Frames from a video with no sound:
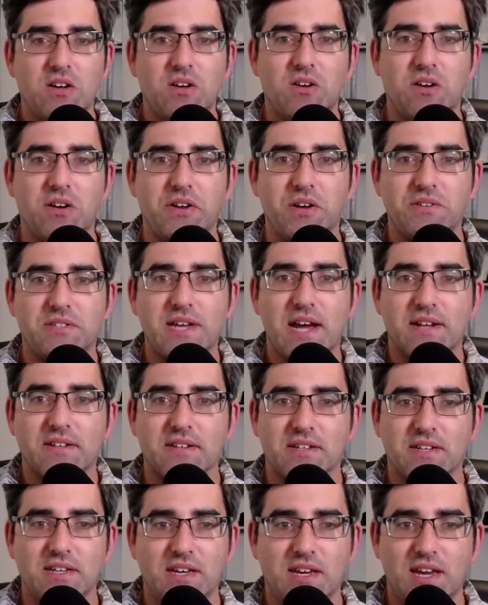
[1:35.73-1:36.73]
Audio
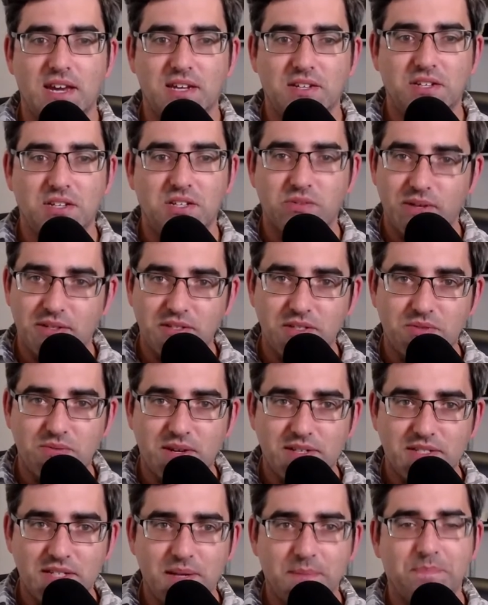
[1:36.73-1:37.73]
Technica
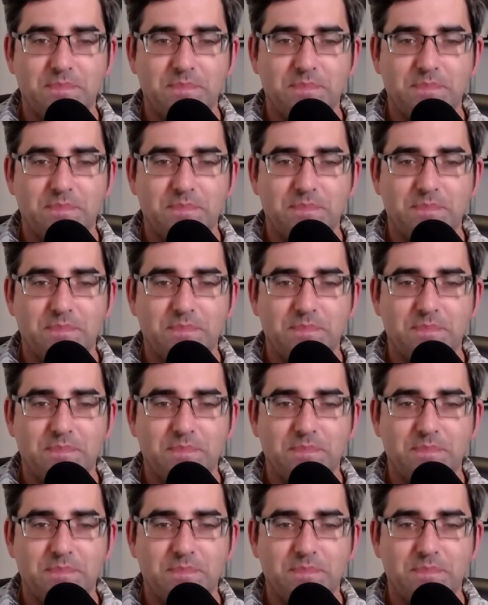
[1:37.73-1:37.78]
AT2020 um,